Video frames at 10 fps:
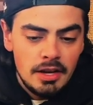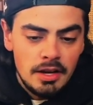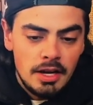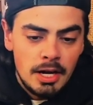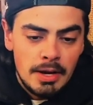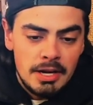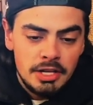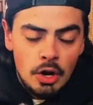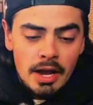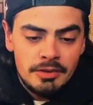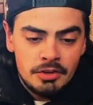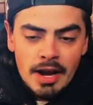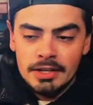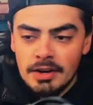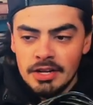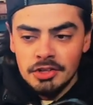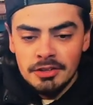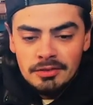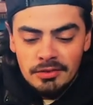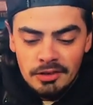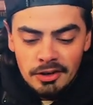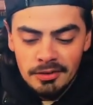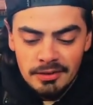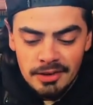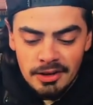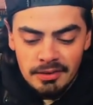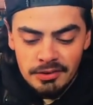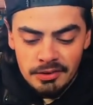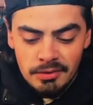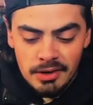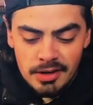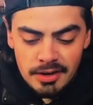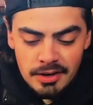And I have a tractor engine, so should work.